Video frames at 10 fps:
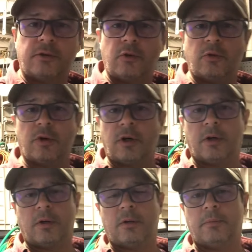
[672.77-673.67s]
do
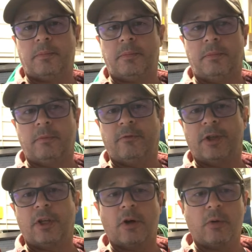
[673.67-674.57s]
the
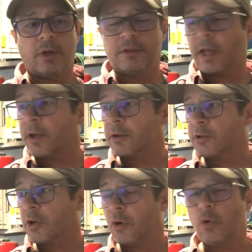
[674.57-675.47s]
video in a day or
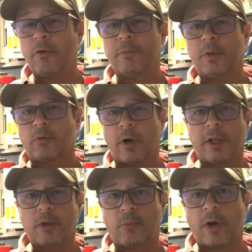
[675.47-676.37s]
so of me
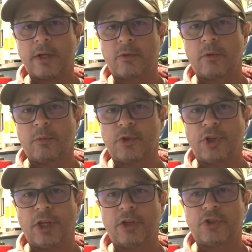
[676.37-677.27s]
running the brass through the
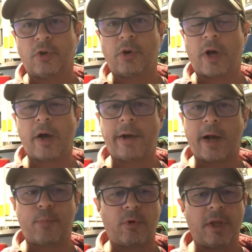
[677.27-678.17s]
machine and show you how I
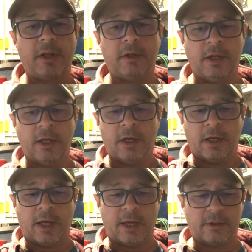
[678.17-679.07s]
operate it.
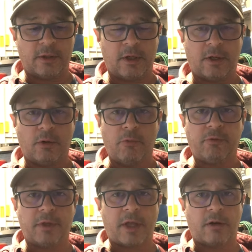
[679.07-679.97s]
And
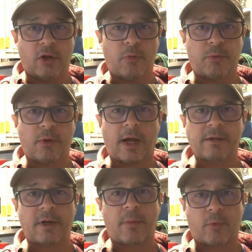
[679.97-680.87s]
hopefully that'll help you
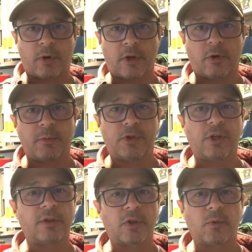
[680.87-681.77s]
guys operate your
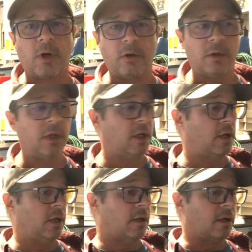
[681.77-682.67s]
machines as well.
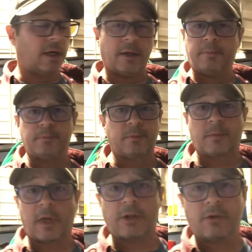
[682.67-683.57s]

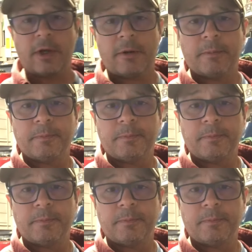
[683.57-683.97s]
Catch you later.